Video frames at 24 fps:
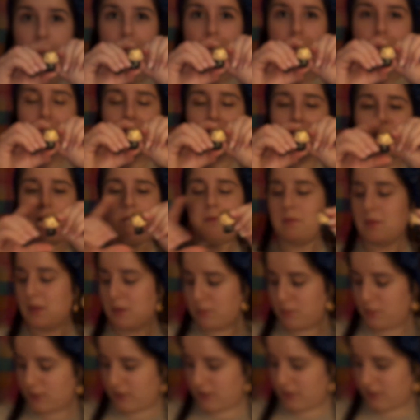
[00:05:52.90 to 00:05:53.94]
of all time, The
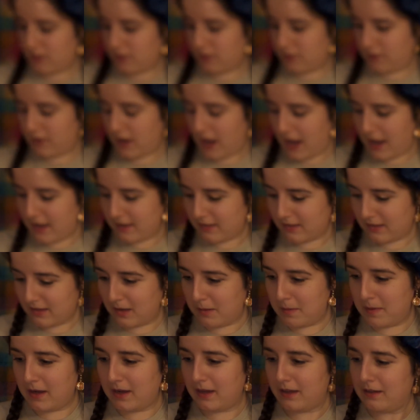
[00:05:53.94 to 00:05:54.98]
Prisoner of
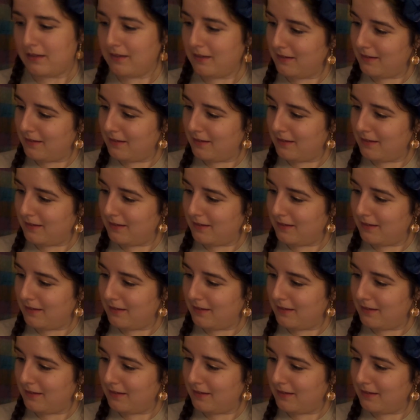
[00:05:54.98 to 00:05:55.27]
Azkaban.